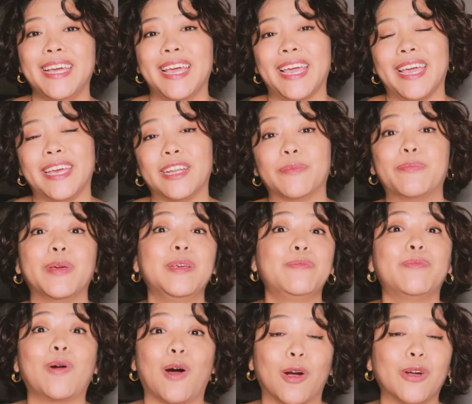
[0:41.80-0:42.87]
And a big
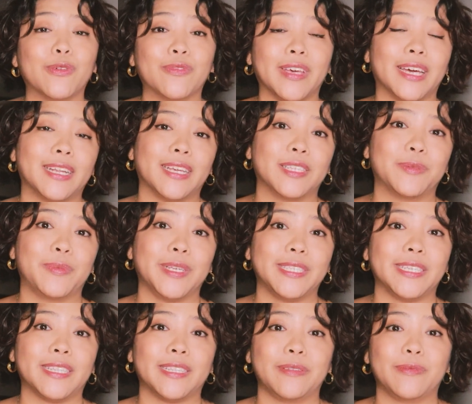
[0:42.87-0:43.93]
part of that has
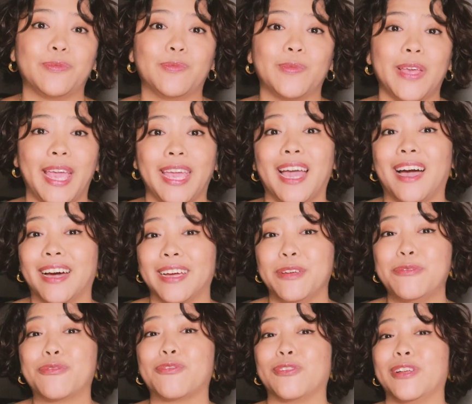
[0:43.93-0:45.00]
basically AI
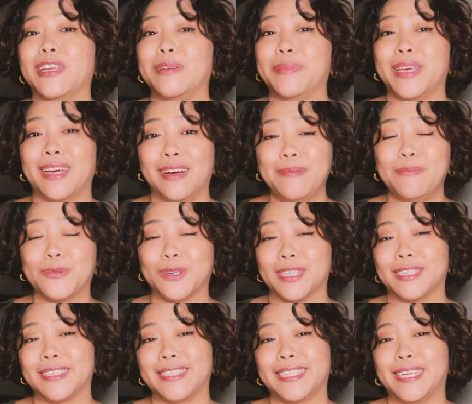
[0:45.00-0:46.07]
freeing me up, where
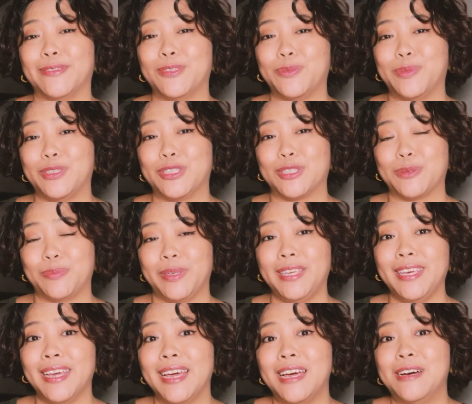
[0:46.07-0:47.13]
it doesn't have to be just
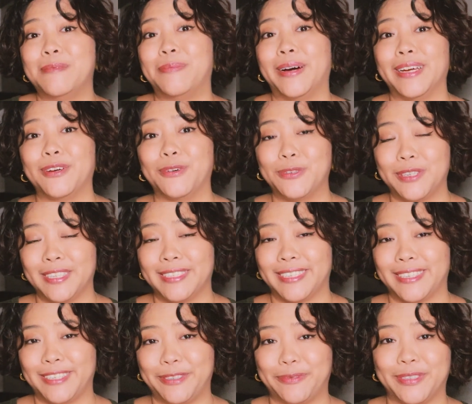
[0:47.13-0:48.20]
me. My own
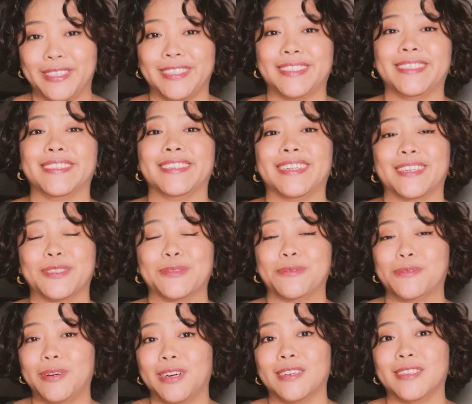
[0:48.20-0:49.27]
executive assistant as
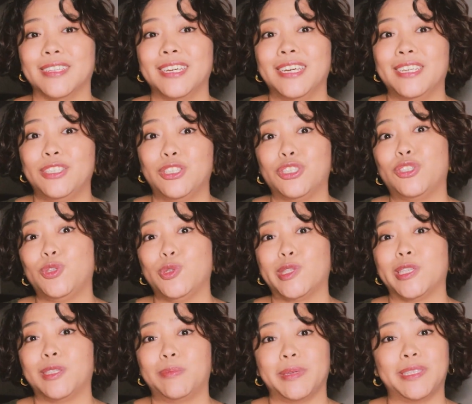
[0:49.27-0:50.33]
well just
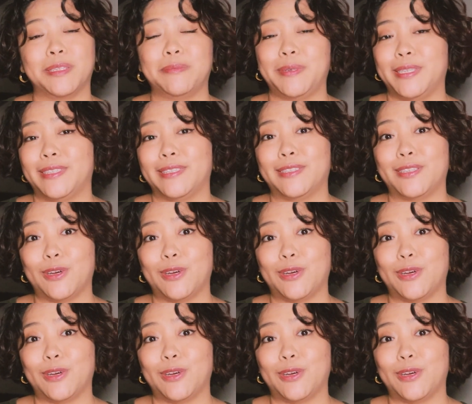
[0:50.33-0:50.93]
uses bits and pieces